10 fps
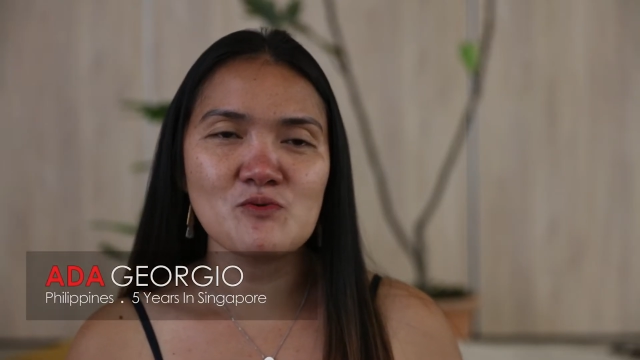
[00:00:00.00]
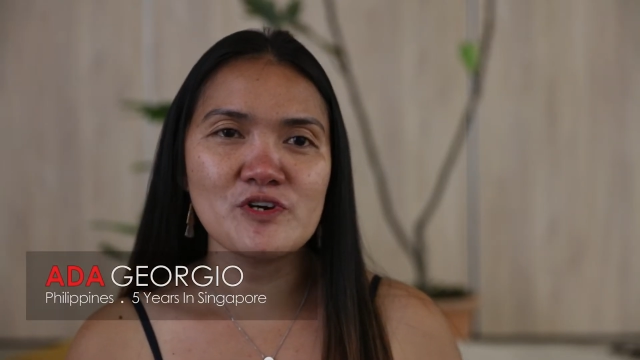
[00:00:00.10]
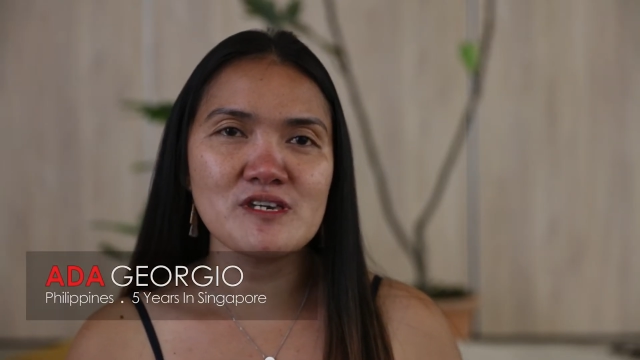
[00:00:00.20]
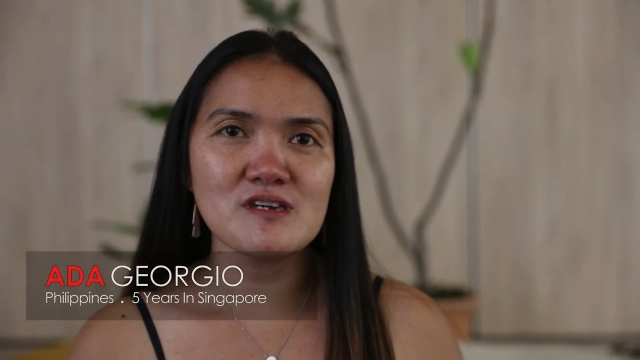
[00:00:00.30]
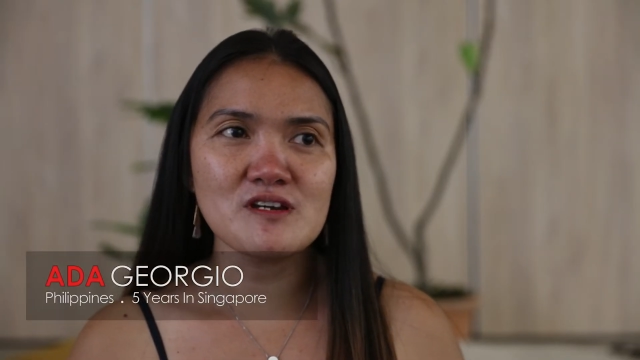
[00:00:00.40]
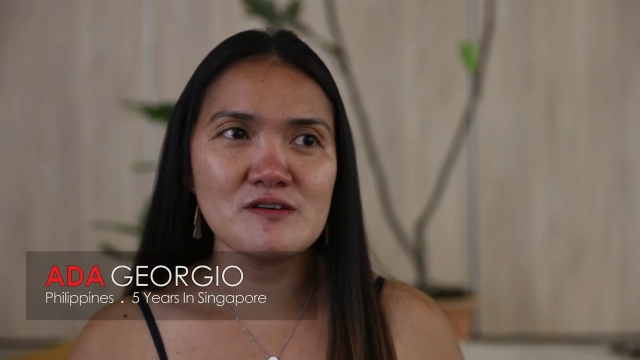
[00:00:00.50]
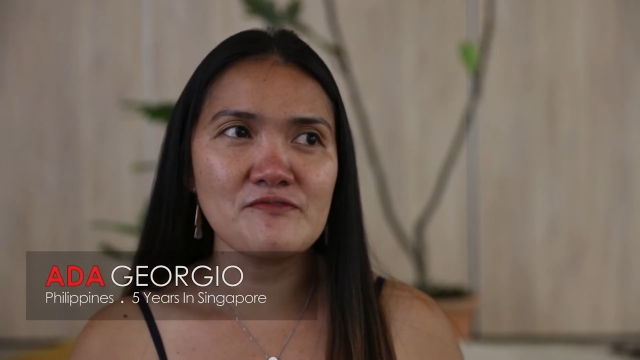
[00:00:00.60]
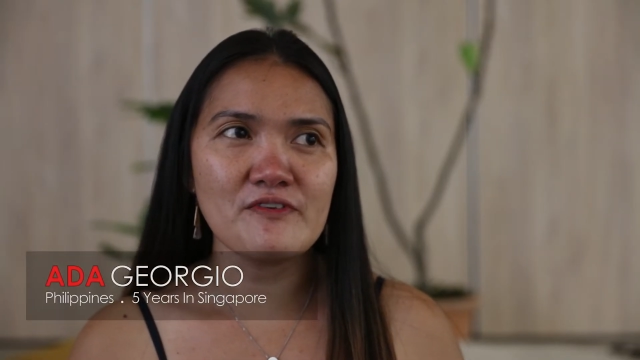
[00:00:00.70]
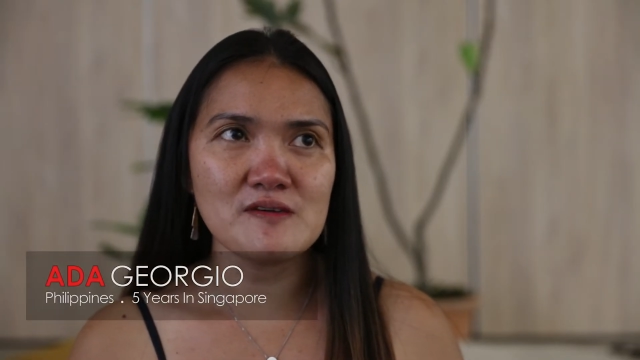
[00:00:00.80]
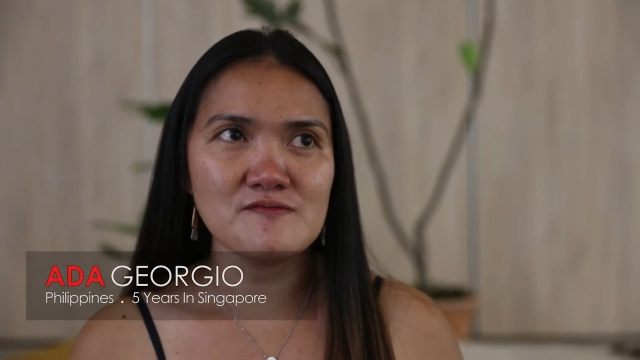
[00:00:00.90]
working here
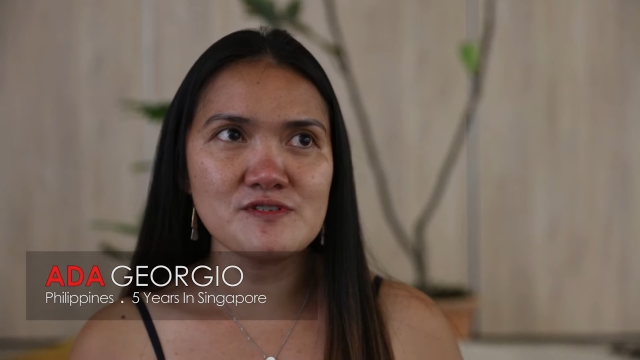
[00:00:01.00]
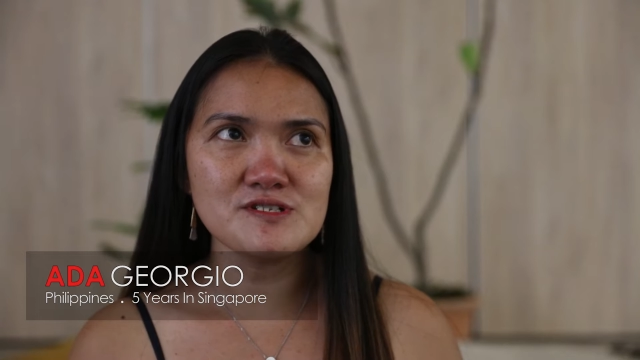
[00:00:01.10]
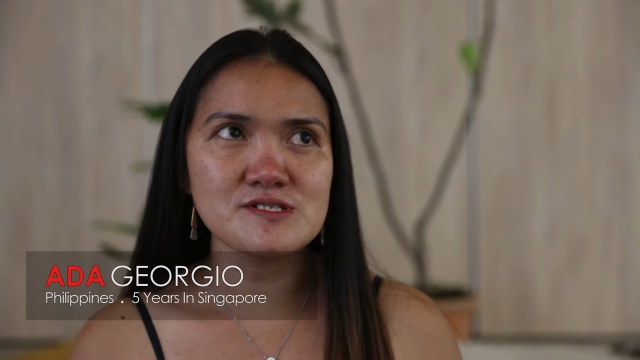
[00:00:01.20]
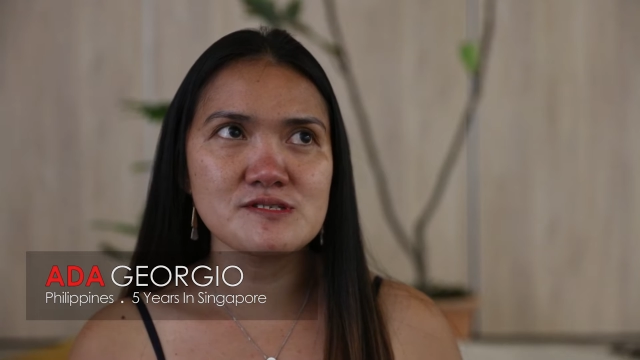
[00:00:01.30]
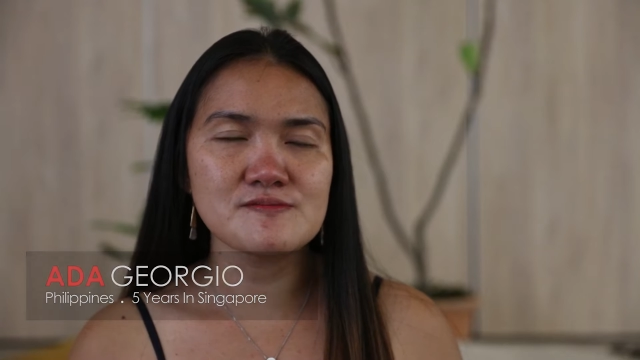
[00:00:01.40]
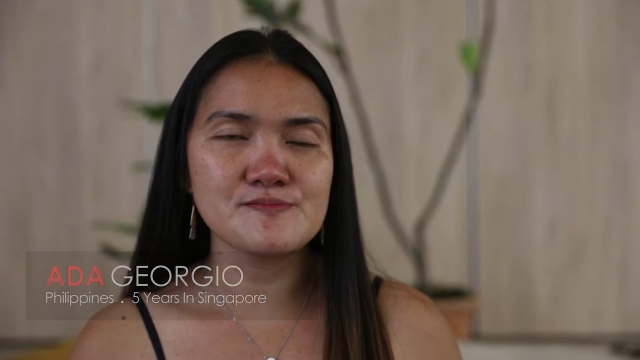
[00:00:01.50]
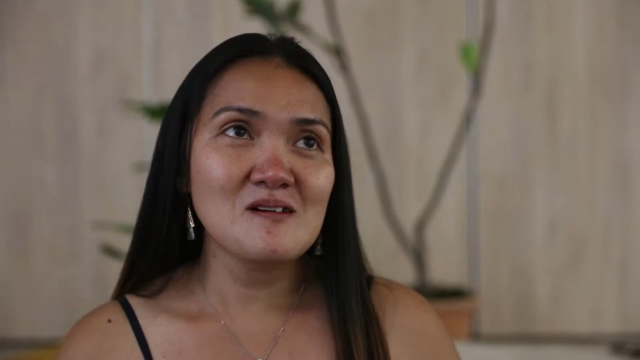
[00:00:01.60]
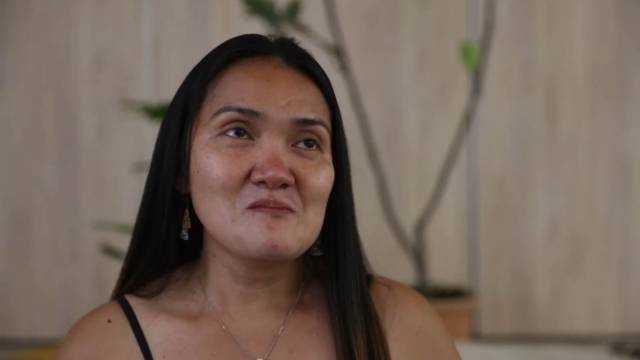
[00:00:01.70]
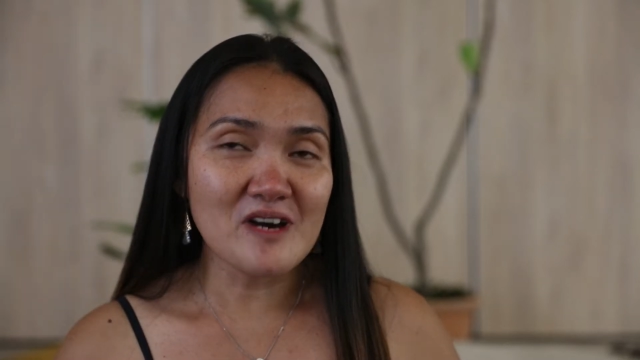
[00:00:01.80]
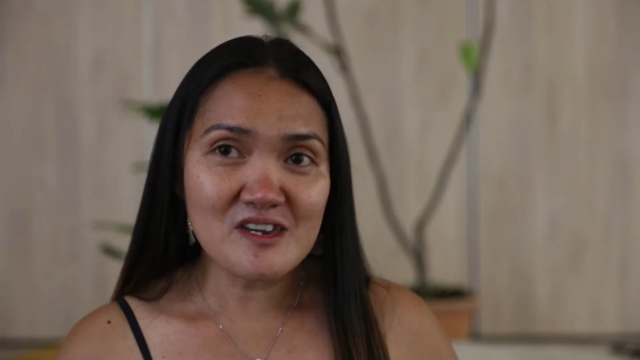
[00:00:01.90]
5 years.
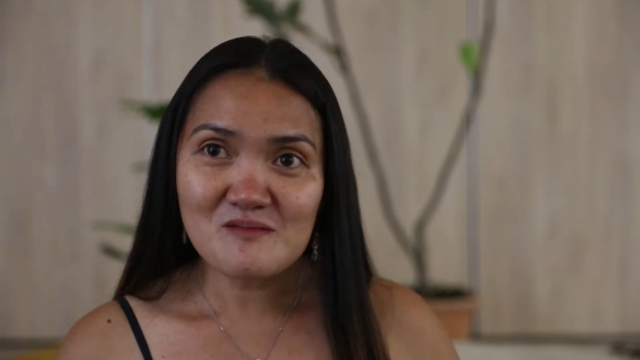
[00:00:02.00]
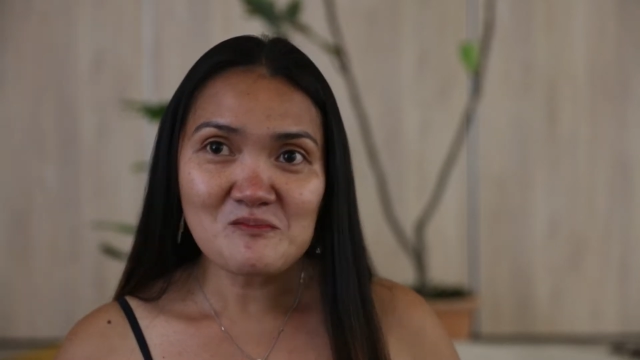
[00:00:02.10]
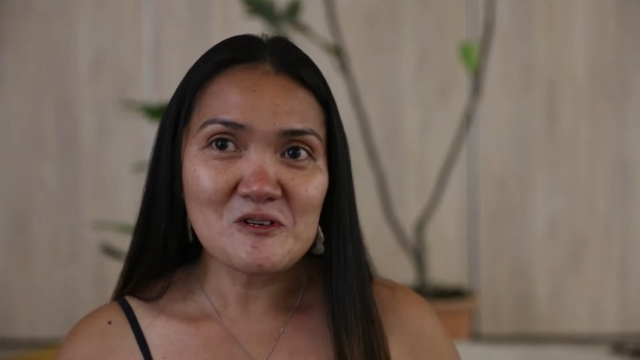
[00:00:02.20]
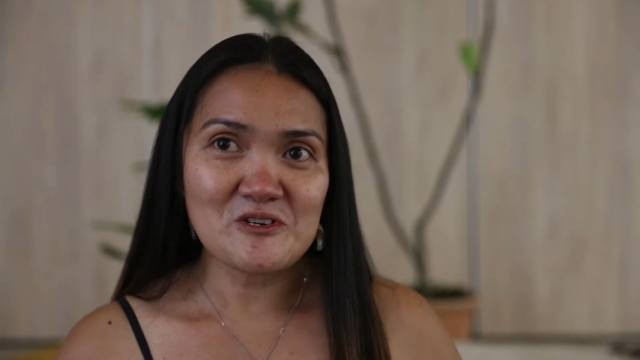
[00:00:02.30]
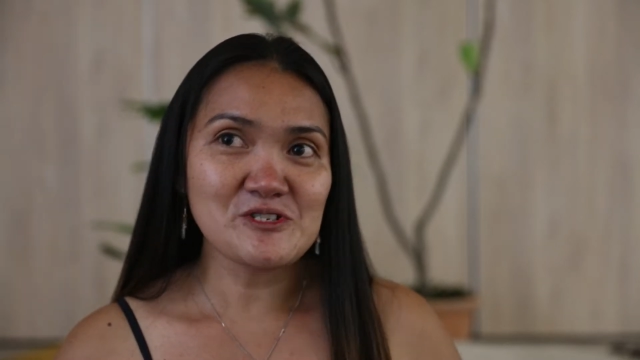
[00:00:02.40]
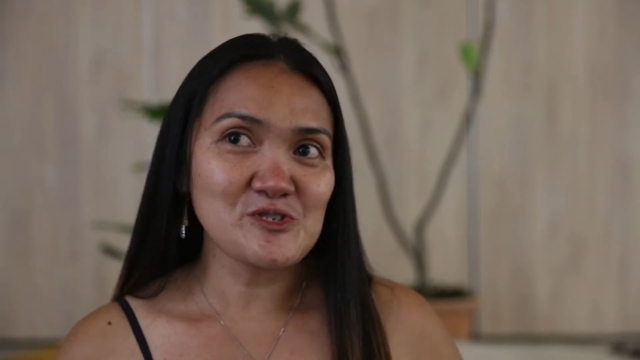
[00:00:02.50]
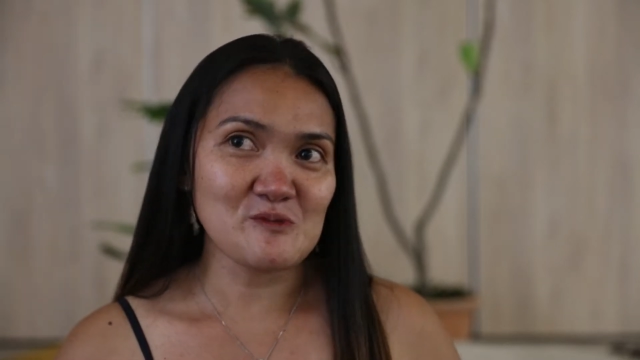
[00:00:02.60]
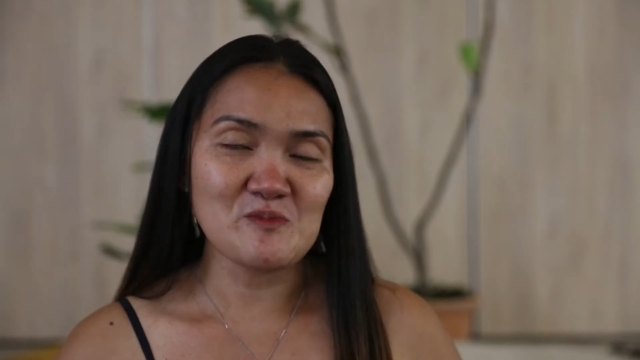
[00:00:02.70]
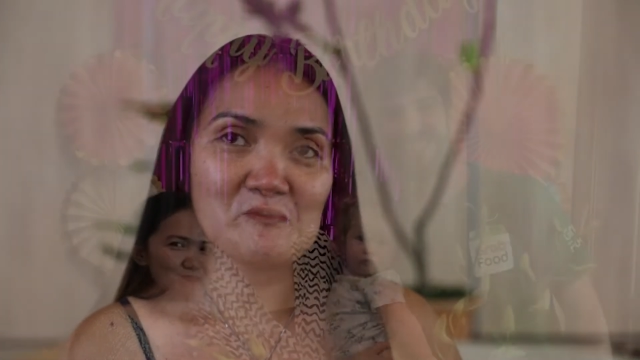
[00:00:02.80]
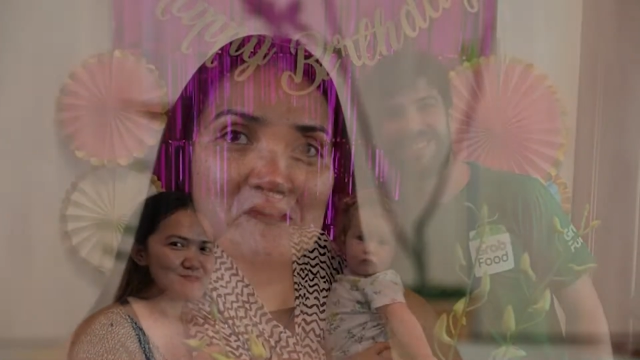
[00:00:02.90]
My employer treated